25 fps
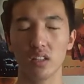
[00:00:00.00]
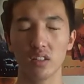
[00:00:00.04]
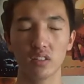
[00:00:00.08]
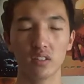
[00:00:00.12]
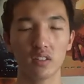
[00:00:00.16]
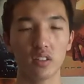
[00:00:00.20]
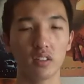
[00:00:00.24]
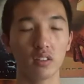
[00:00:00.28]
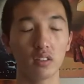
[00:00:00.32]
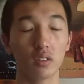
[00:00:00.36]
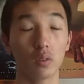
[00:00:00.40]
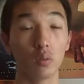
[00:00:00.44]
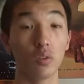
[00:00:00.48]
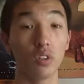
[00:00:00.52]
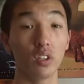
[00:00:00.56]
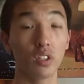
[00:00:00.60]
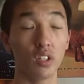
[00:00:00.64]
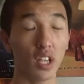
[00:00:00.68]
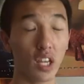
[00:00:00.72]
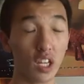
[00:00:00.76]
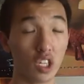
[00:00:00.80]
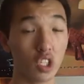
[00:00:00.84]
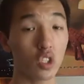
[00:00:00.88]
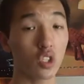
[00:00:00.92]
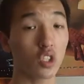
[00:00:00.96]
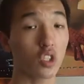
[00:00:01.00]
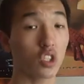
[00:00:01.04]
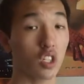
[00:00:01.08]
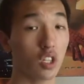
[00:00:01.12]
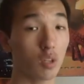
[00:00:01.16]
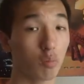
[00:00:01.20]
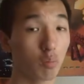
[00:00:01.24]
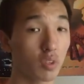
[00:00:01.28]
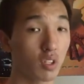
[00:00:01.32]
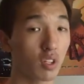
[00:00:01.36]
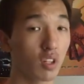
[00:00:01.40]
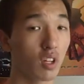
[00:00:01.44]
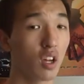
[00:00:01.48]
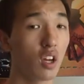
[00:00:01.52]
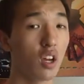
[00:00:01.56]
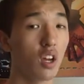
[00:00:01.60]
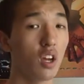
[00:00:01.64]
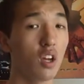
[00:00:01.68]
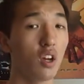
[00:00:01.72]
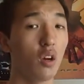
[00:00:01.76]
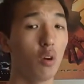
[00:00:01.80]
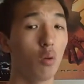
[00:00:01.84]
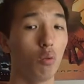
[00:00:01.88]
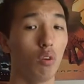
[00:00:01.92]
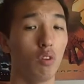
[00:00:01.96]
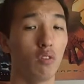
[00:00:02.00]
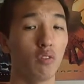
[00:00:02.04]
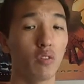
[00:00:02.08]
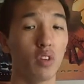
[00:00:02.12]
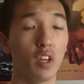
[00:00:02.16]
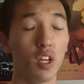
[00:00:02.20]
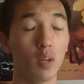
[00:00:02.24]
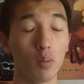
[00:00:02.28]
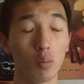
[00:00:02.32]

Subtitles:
And since the relationship with